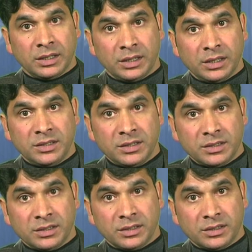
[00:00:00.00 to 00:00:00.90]
It is
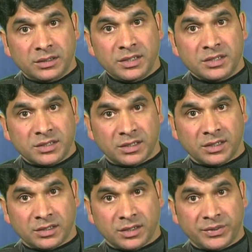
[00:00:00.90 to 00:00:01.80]
this
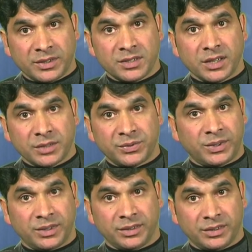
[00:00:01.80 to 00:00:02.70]
stage of
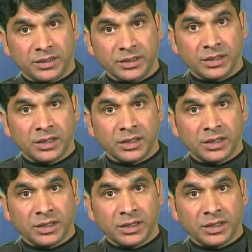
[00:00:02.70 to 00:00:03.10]
insightful learning